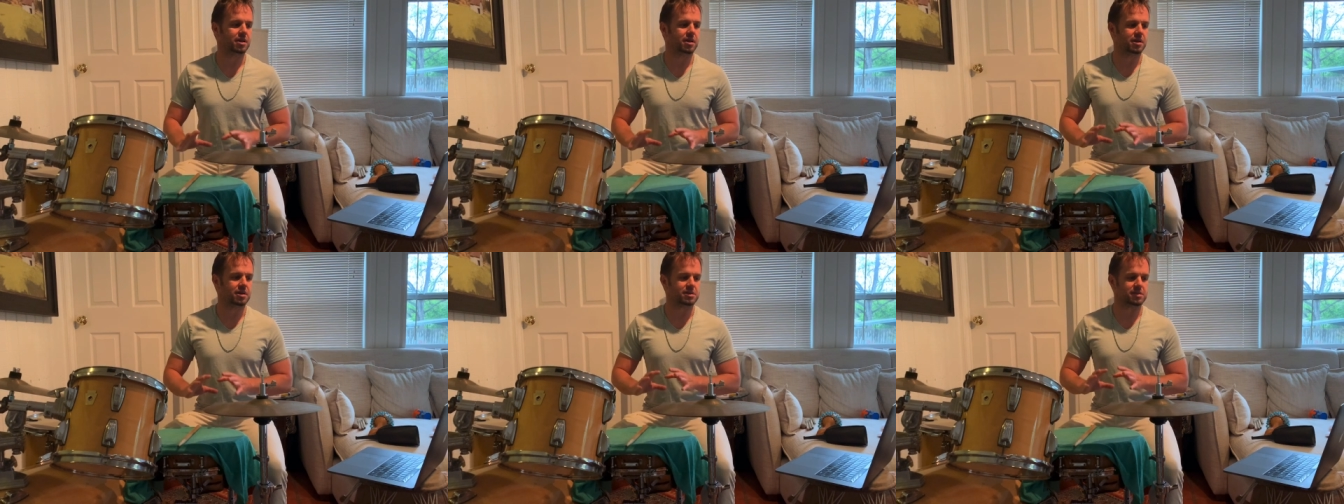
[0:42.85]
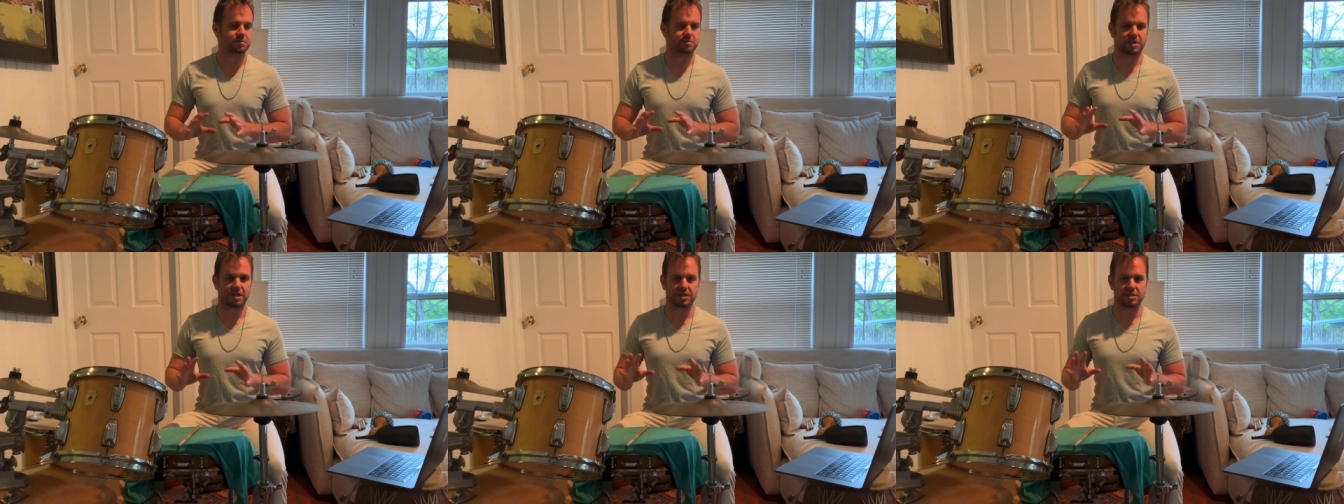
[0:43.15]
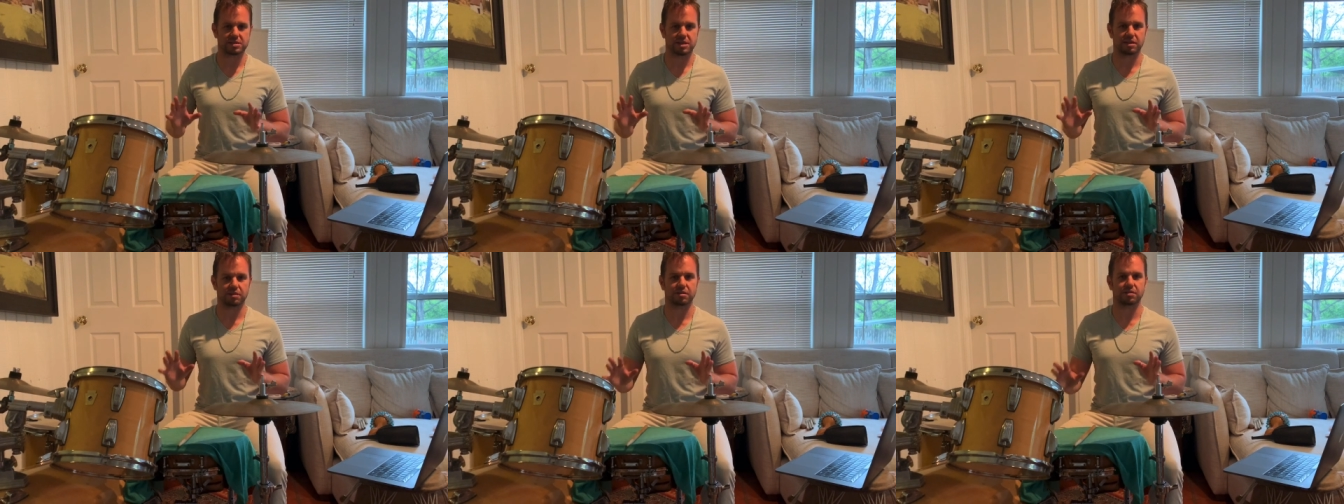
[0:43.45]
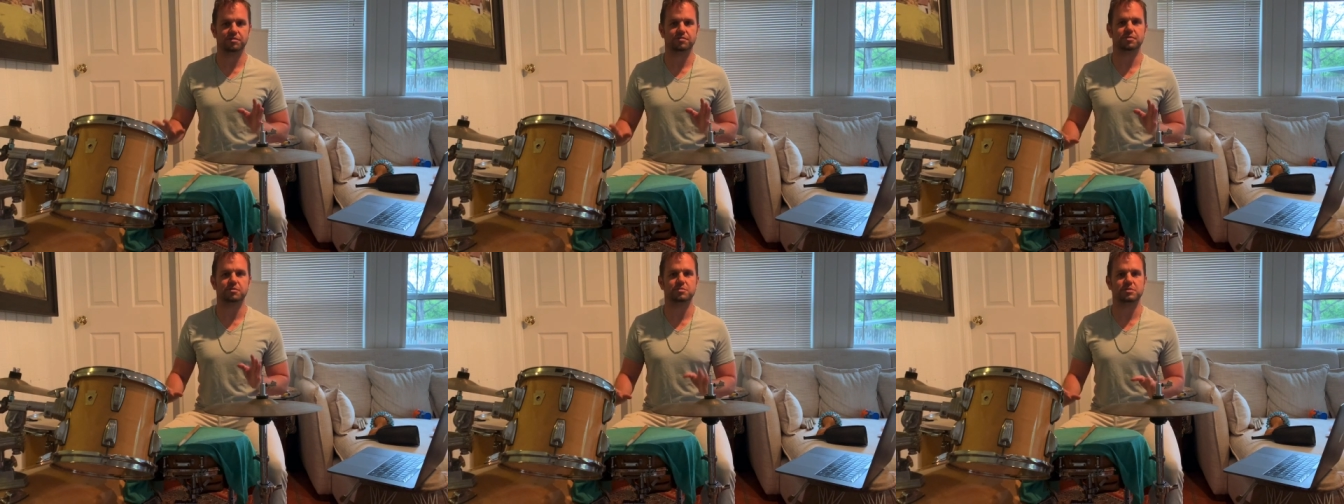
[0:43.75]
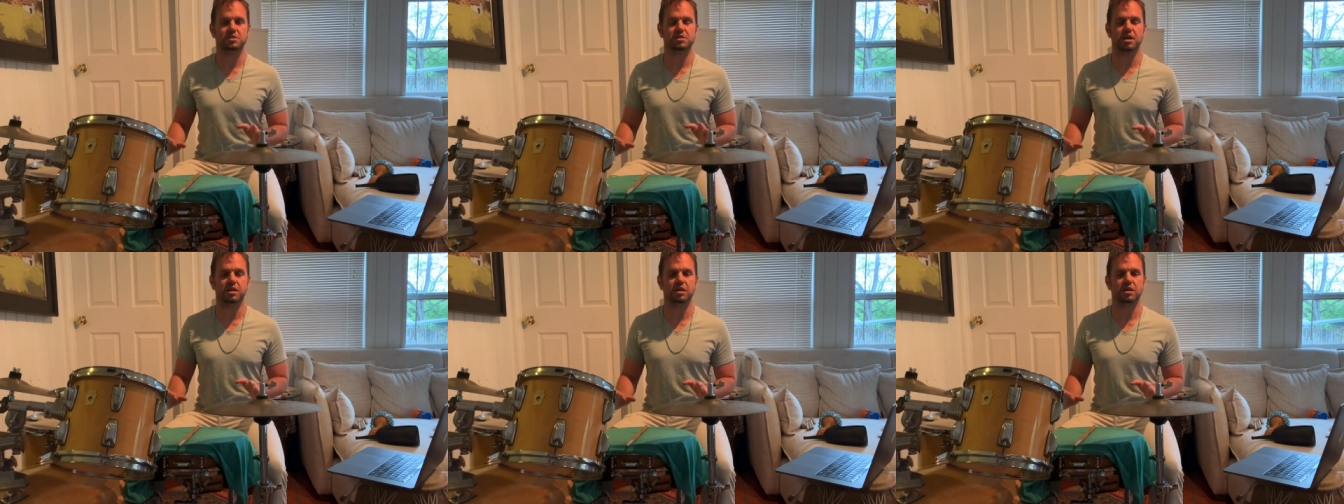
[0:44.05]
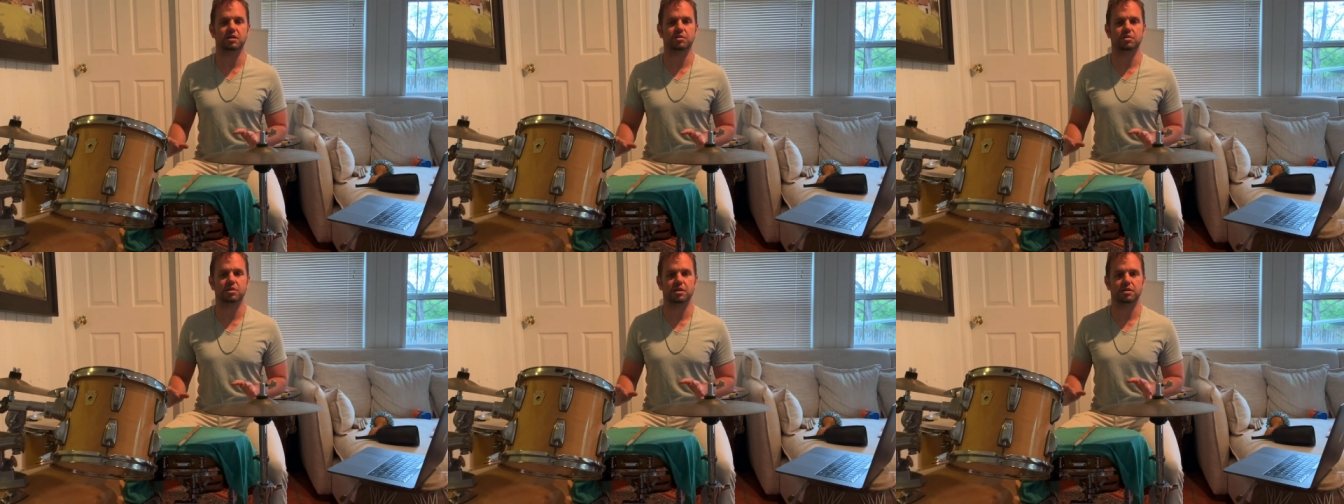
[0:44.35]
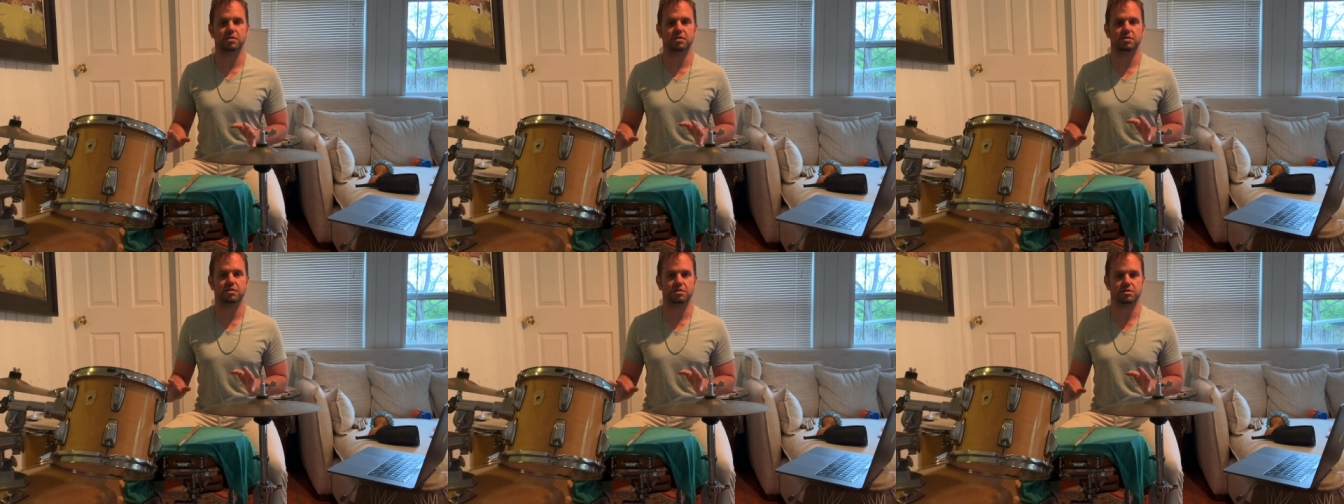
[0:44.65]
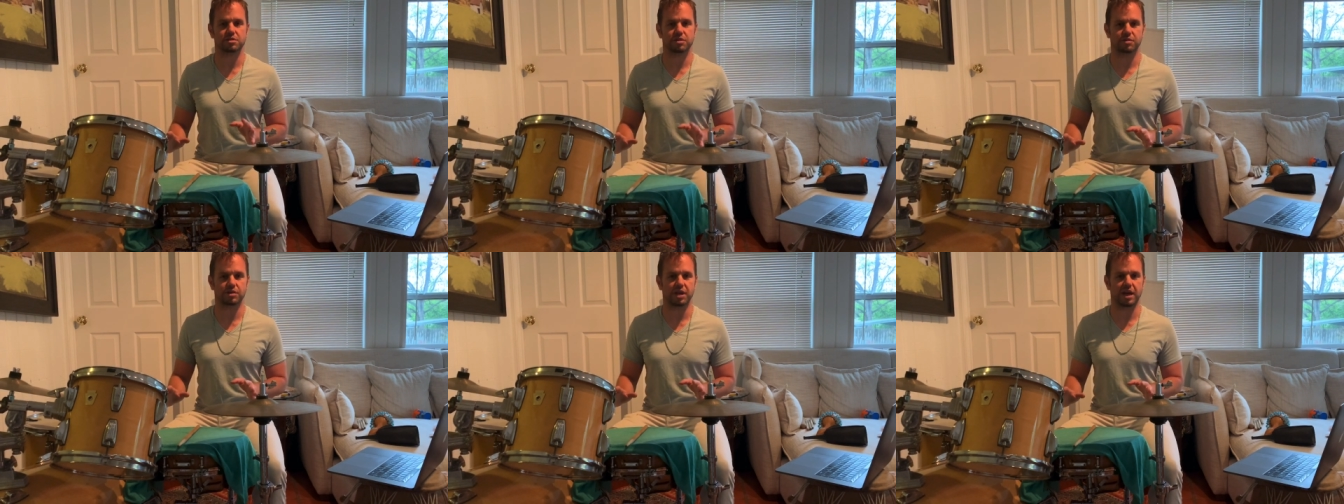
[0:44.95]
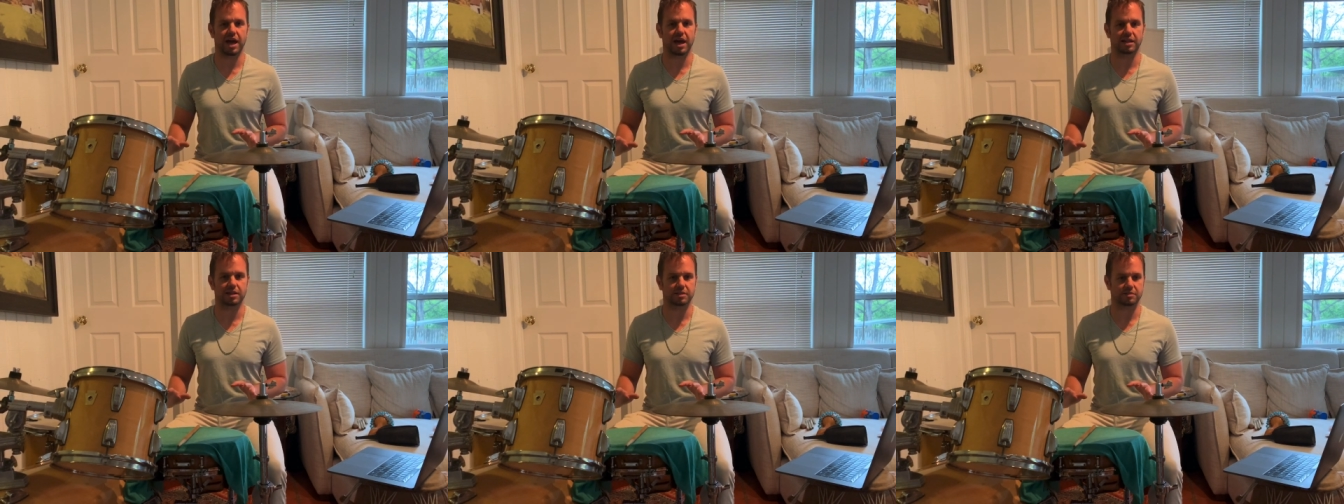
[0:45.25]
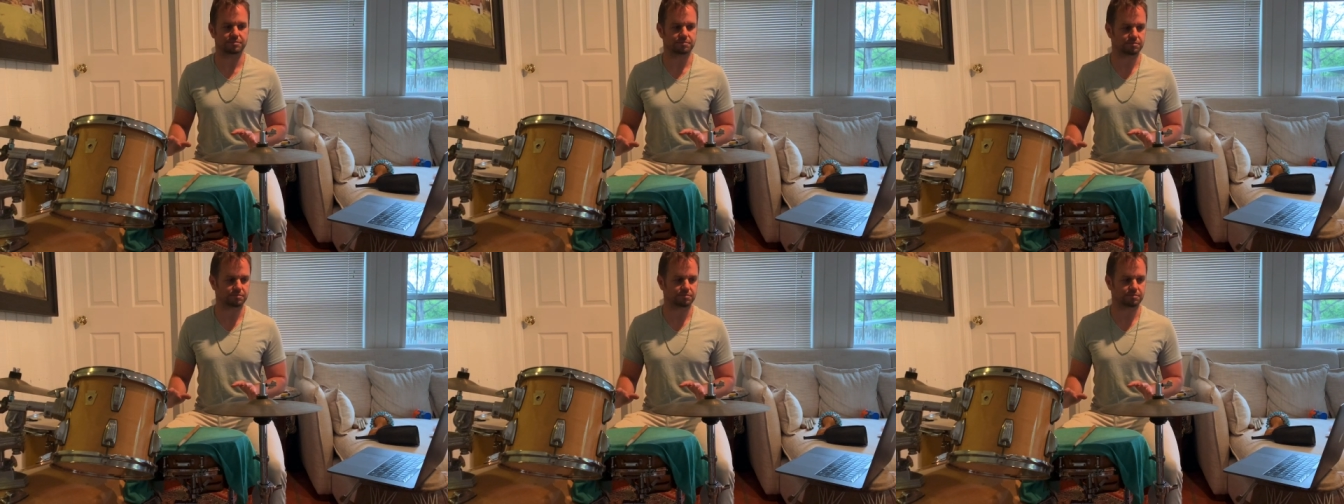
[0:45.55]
some things I learned from studying with Tony Allen.